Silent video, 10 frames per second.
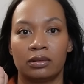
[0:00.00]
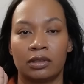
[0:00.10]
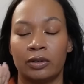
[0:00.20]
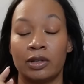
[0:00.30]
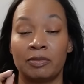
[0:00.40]

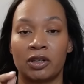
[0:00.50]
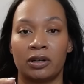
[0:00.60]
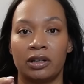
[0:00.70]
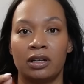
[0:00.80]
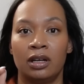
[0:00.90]
I'm
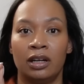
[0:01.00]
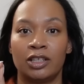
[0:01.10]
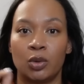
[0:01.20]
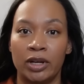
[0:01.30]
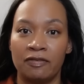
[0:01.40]
sorry, a
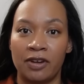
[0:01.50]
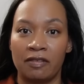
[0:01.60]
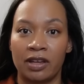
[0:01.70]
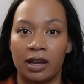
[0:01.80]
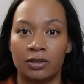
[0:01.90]
25
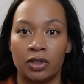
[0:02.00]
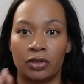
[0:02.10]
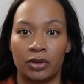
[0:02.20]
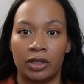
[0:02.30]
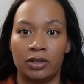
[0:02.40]
count to
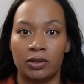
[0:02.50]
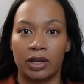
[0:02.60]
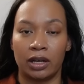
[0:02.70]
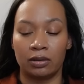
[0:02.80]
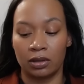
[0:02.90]
32
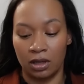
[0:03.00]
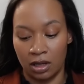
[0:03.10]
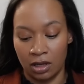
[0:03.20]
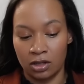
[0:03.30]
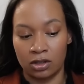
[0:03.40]
count.
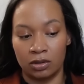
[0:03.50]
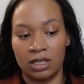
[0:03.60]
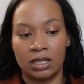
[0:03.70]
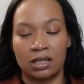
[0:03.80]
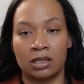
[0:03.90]
So
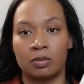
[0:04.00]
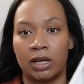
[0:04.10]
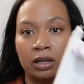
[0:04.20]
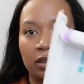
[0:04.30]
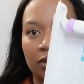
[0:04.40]
this is
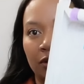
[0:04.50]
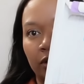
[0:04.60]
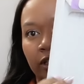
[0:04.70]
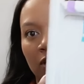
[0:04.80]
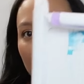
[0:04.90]
my
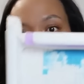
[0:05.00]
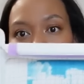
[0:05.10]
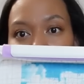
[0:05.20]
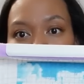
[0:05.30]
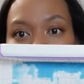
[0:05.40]
32
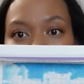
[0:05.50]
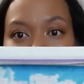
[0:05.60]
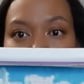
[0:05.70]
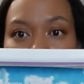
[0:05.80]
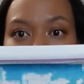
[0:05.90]
count, and I'm
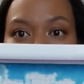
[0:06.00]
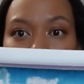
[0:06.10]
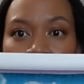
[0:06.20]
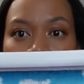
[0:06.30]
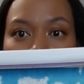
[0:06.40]
using
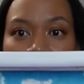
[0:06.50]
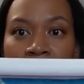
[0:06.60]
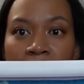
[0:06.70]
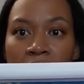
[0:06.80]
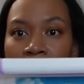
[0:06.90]
nothing but
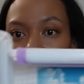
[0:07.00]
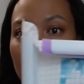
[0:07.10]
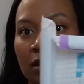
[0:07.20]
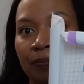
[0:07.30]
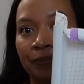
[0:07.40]

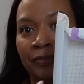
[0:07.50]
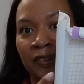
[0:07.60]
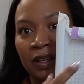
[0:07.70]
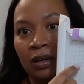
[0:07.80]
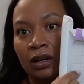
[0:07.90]
CXC.
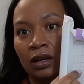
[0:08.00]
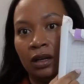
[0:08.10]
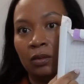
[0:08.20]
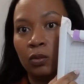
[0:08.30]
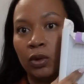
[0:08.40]

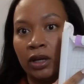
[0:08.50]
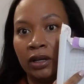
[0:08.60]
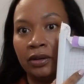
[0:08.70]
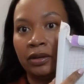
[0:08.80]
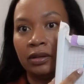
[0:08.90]

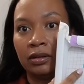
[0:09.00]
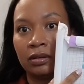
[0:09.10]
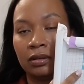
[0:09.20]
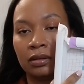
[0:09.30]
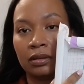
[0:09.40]
One
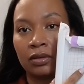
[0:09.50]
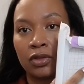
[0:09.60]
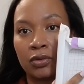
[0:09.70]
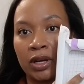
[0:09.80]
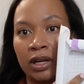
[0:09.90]

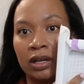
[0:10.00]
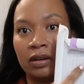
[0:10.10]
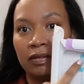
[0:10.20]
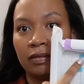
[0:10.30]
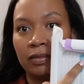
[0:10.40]
thread
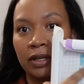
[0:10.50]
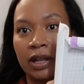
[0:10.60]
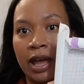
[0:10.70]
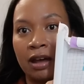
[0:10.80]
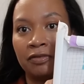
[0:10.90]
with
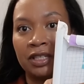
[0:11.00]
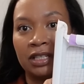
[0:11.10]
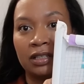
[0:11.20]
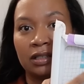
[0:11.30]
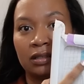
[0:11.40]
half
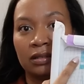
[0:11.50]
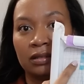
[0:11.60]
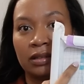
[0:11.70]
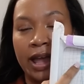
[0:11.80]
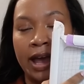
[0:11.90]

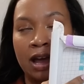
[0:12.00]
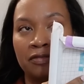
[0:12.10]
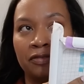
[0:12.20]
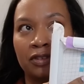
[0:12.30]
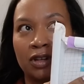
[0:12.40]

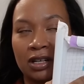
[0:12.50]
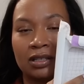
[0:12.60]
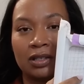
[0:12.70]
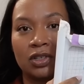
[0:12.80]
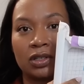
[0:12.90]
cross
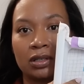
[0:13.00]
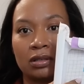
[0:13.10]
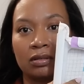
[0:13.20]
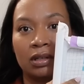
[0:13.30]
stitches.